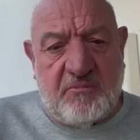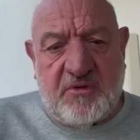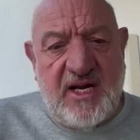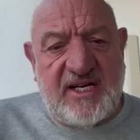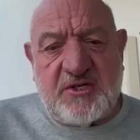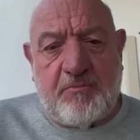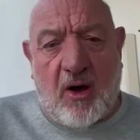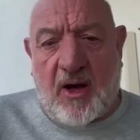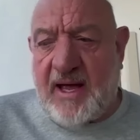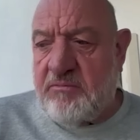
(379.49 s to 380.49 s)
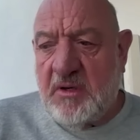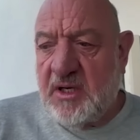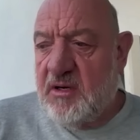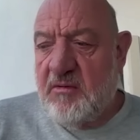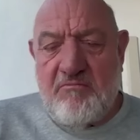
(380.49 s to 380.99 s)
list by
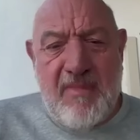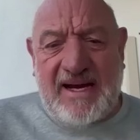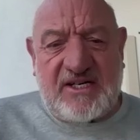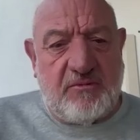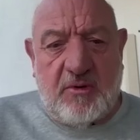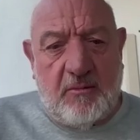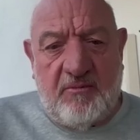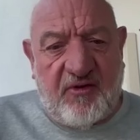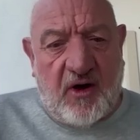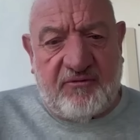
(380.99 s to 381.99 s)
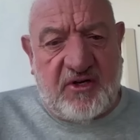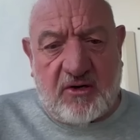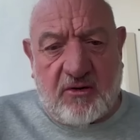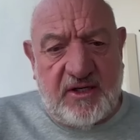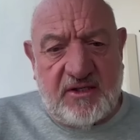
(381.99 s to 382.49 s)
maximum 5
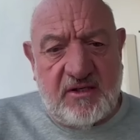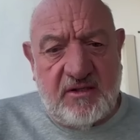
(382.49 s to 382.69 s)
degrees.